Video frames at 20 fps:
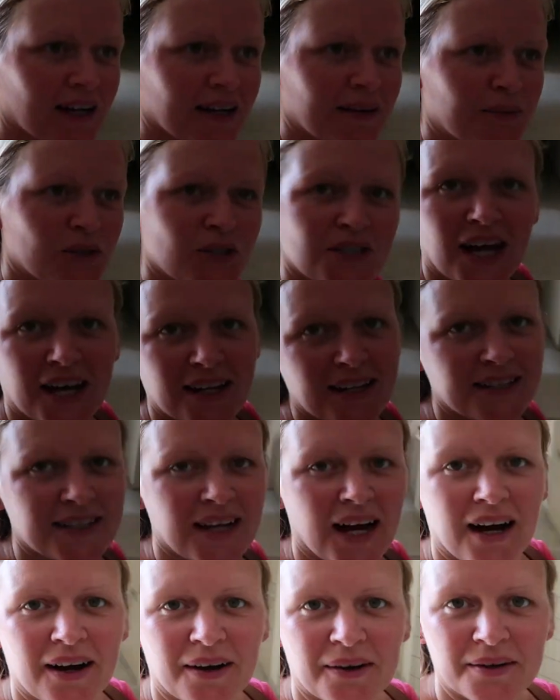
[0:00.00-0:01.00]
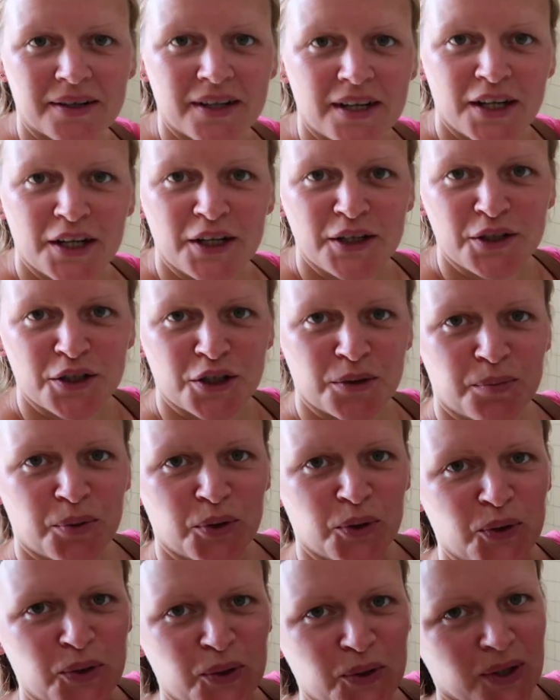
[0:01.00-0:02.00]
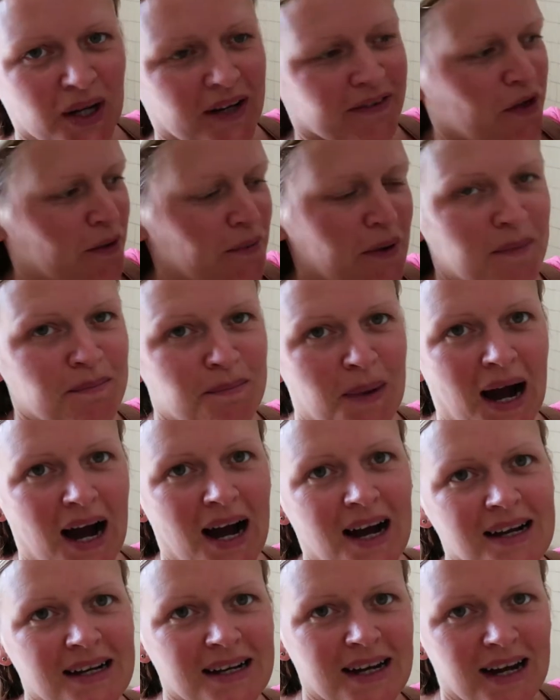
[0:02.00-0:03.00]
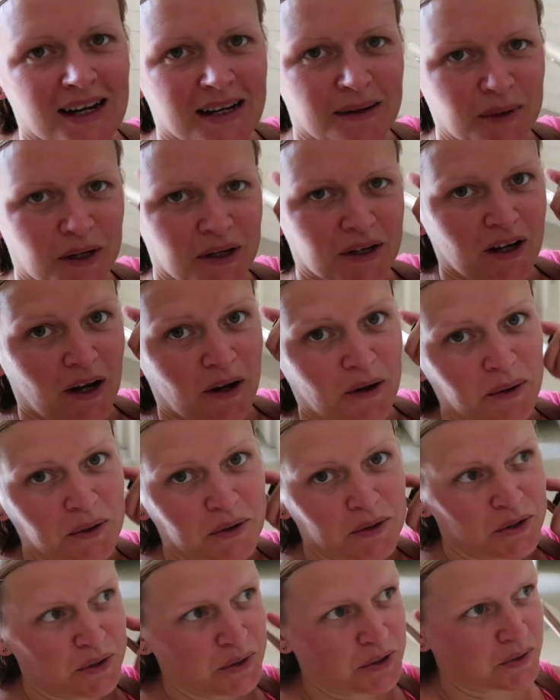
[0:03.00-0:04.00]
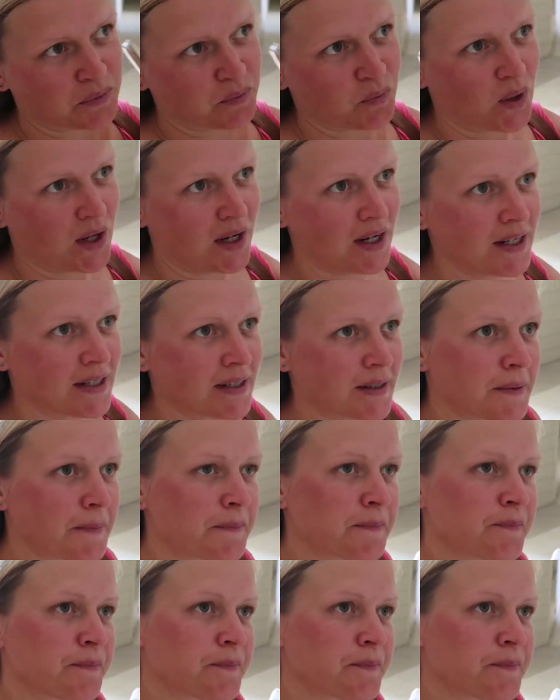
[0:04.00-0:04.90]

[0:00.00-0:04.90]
I'm just heading down to the pool. I've got my Mac and I'm gonna go and do some work.